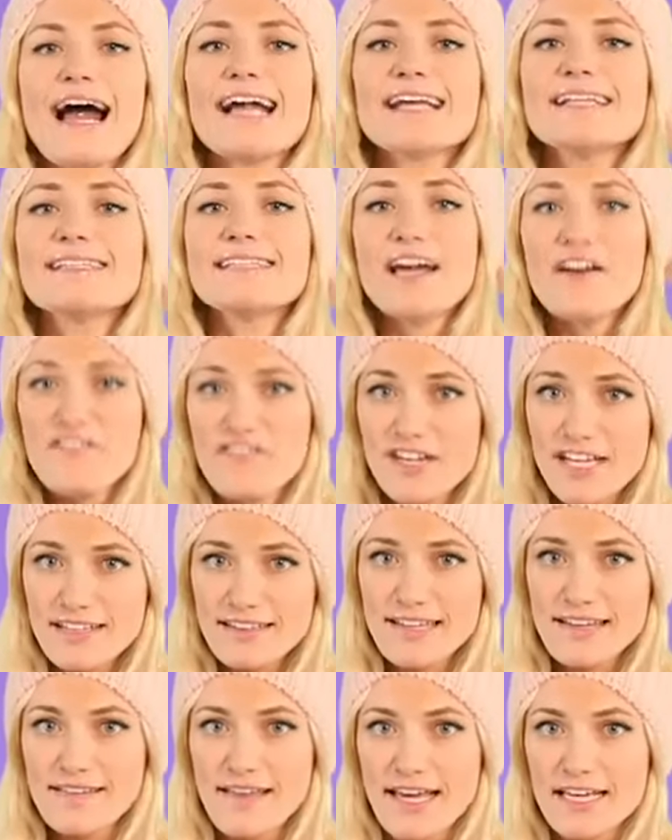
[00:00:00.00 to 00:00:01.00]
I
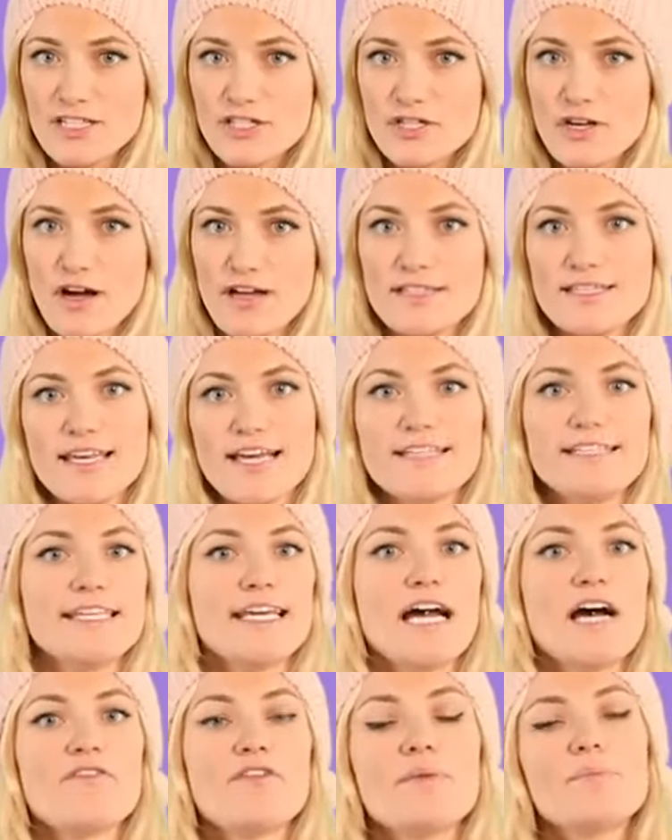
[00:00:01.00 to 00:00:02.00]
definitely like Scott's
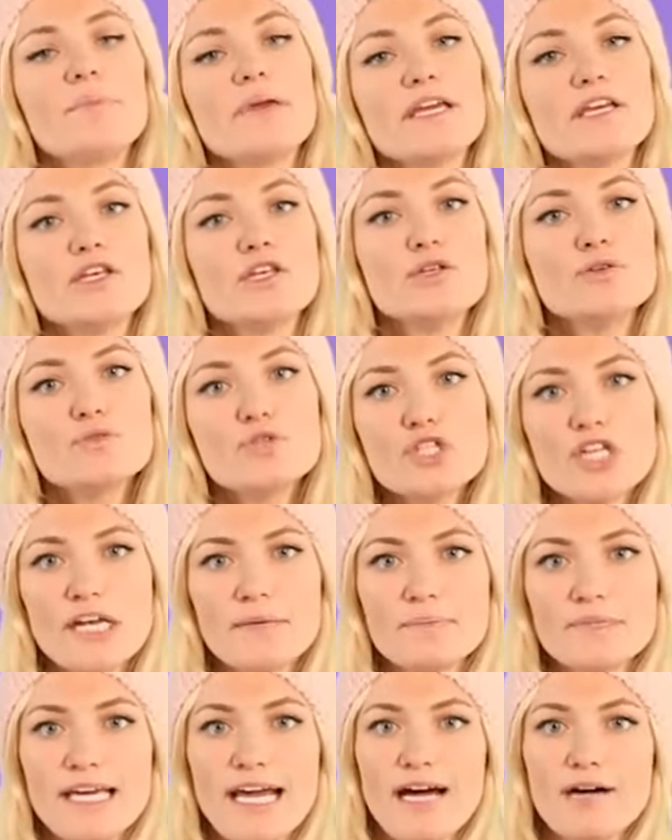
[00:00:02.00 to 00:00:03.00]
idea of a big
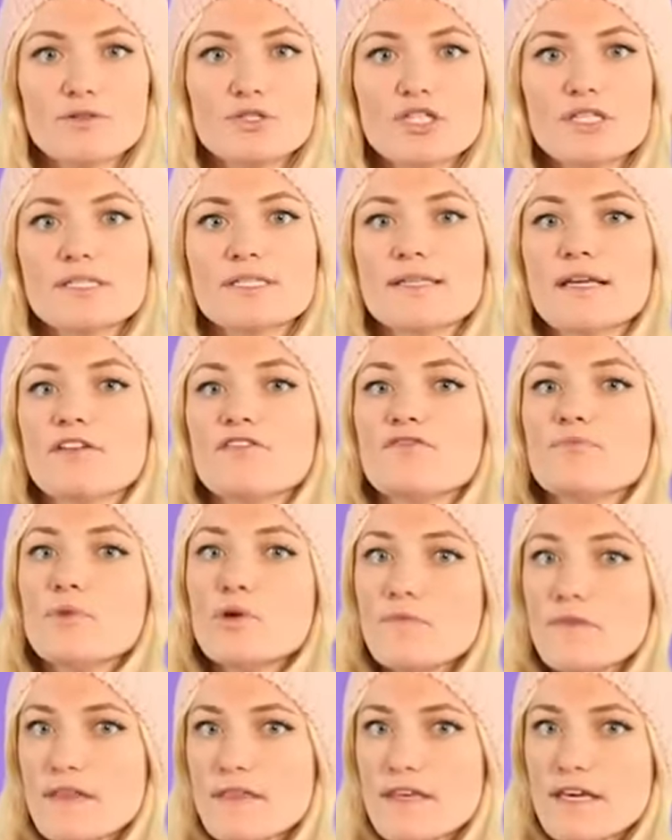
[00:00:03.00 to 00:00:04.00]
U-shaped couch instead of
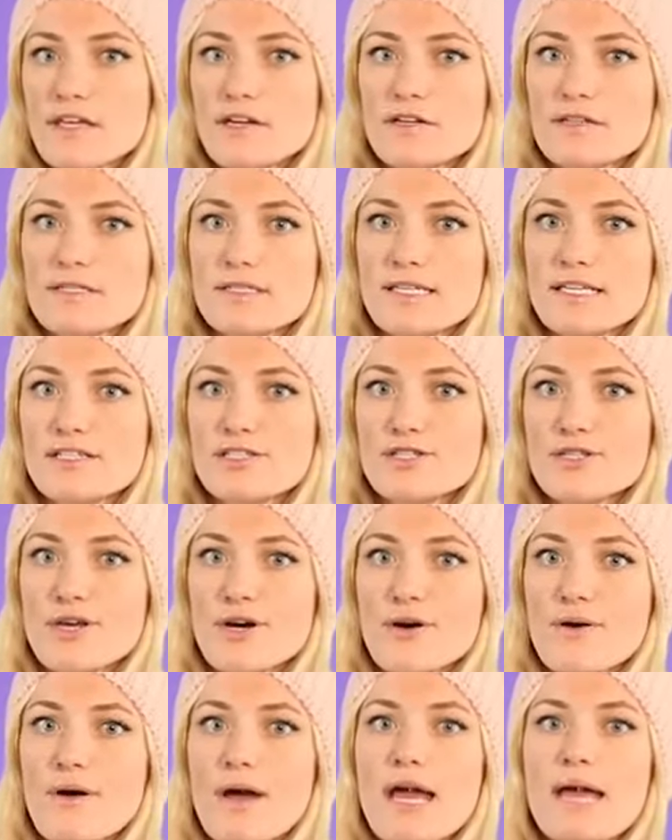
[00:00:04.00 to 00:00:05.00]
movie theater seats
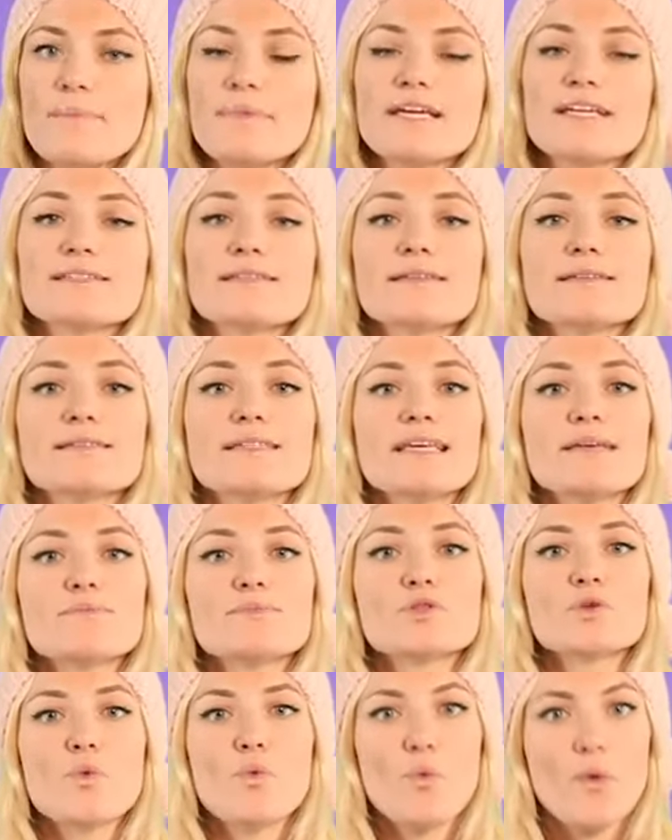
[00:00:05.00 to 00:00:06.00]
though, because it
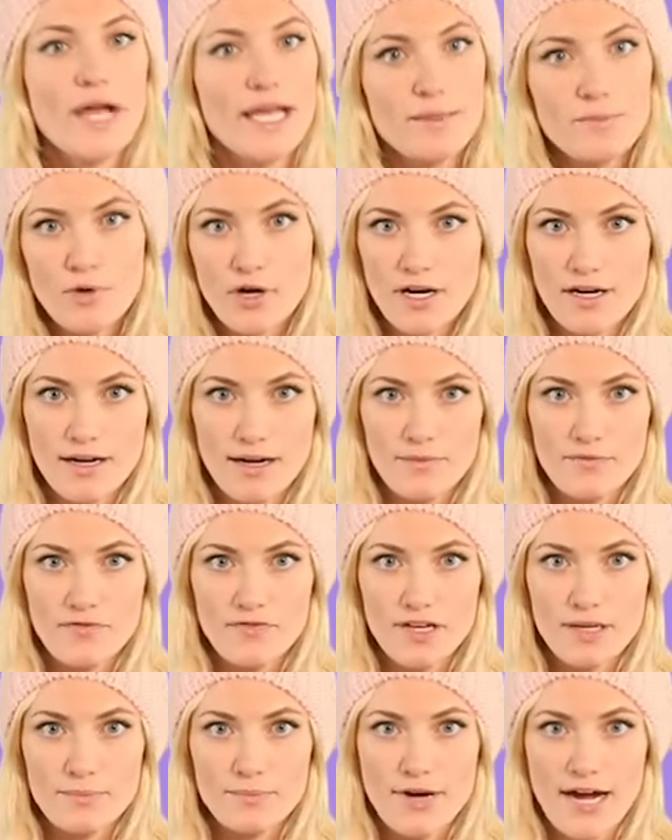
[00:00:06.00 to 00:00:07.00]
seems way more
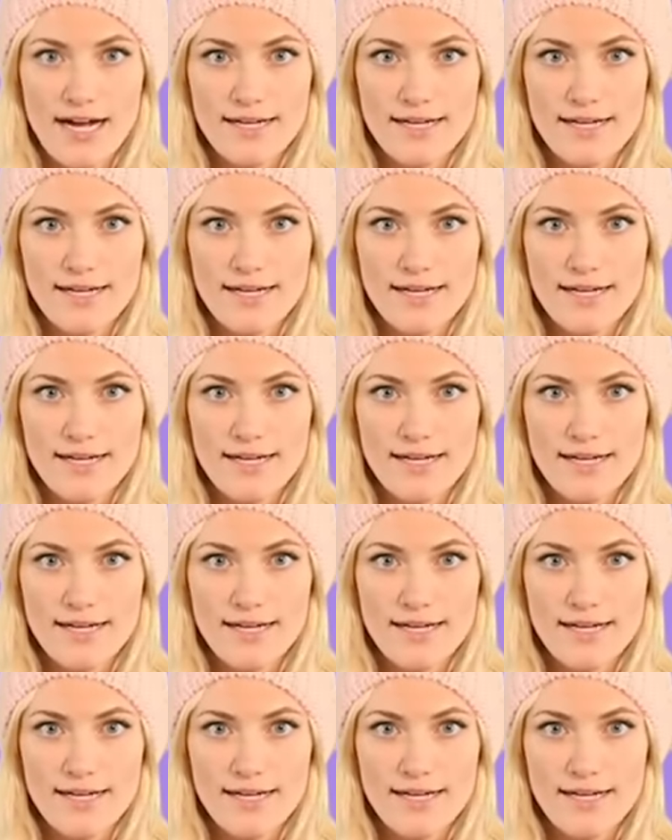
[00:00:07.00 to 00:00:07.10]
comfy and